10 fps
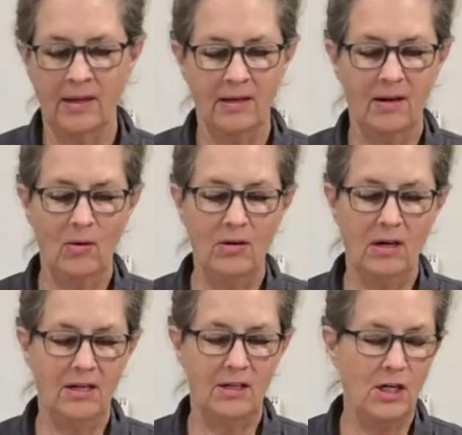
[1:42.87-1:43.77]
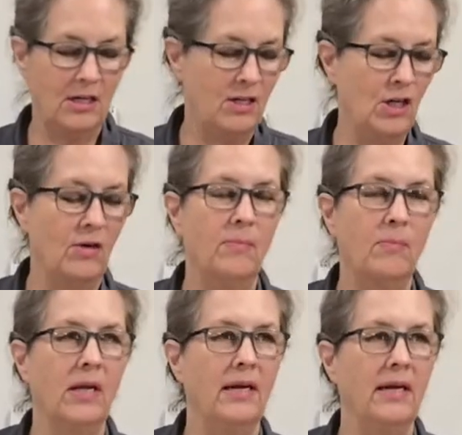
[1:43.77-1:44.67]
Oh gosh, and Jerry
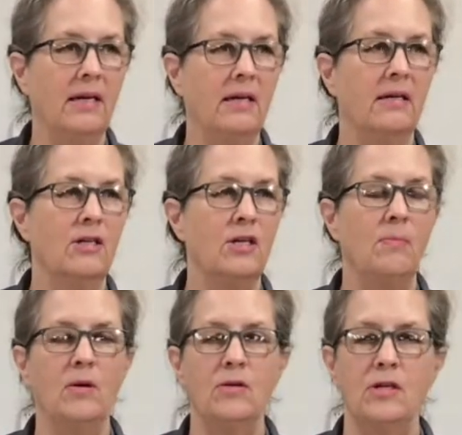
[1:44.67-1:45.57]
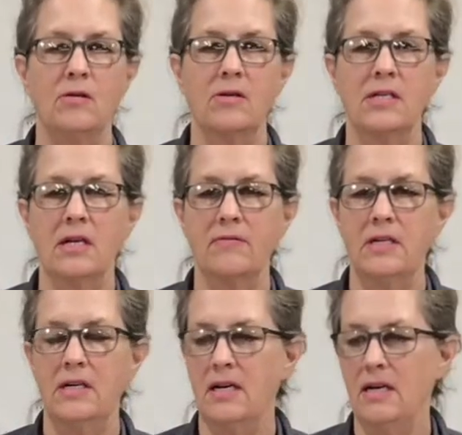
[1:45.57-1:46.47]
Blank, she posted herself
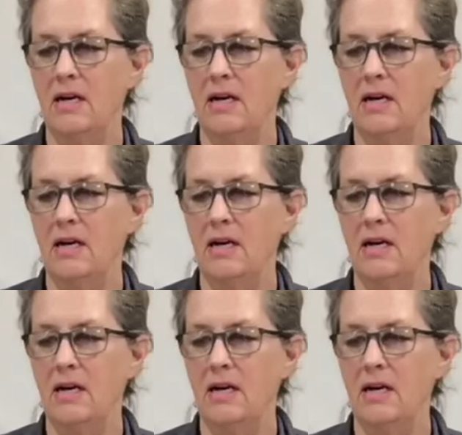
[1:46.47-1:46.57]
today.